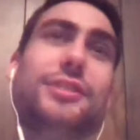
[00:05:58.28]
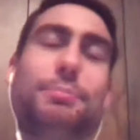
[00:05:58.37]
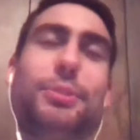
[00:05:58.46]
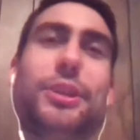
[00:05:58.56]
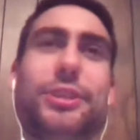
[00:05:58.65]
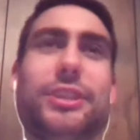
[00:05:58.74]
a
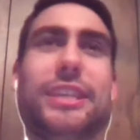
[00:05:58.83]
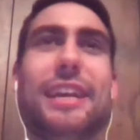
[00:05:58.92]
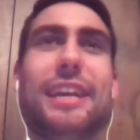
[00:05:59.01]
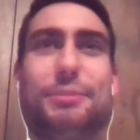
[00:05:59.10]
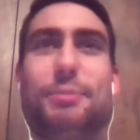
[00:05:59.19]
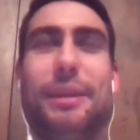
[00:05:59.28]
pretty good
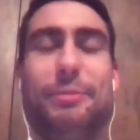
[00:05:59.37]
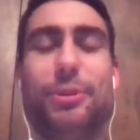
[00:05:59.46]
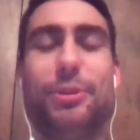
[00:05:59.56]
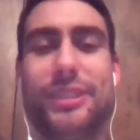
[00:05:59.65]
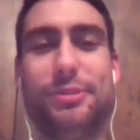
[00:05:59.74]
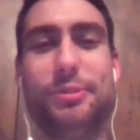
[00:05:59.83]
guess, but I'm
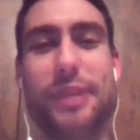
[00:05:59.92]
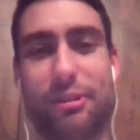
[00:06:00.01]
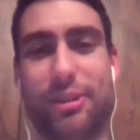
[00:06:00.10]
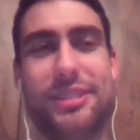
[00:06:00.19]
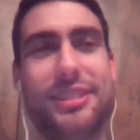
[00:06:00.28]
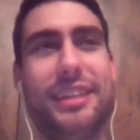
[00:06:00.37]
going to
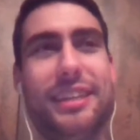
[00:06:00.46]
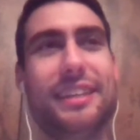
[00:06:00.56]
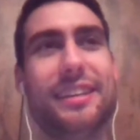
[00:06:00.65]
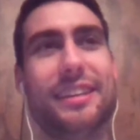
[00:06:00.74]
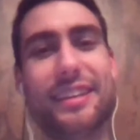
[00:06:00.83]
guarantee